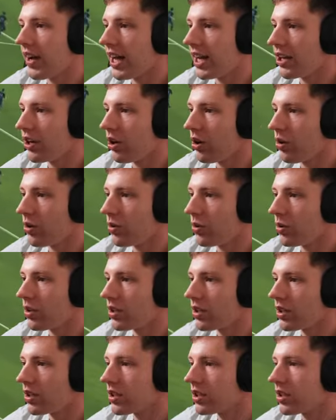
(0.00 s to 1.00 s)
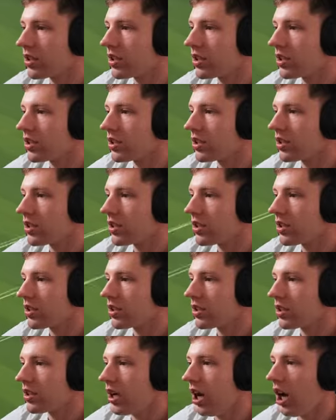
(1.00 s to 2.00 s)
Carvalho?
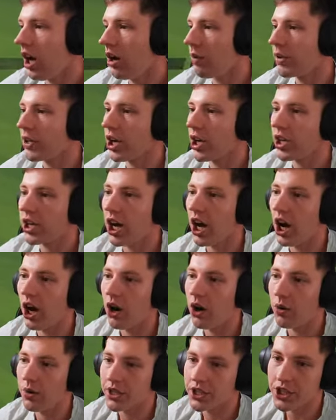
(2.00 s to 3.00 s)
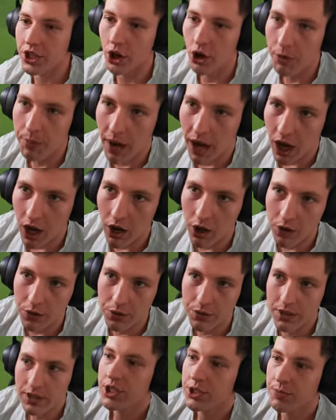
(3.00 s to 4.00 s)
Oh, we got a goal. It's
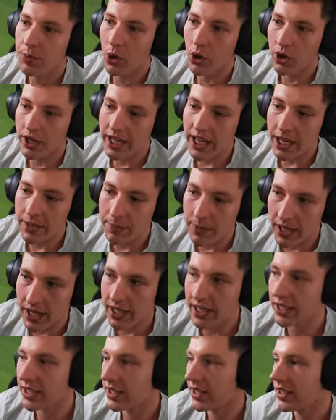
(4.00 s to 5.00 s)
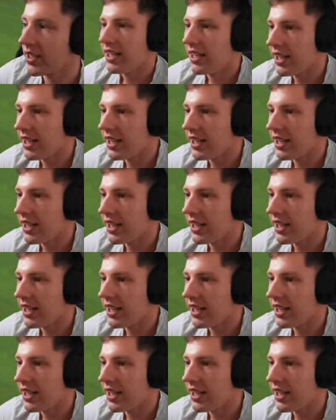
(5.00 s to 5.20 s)
Kubo. It's poor keeping.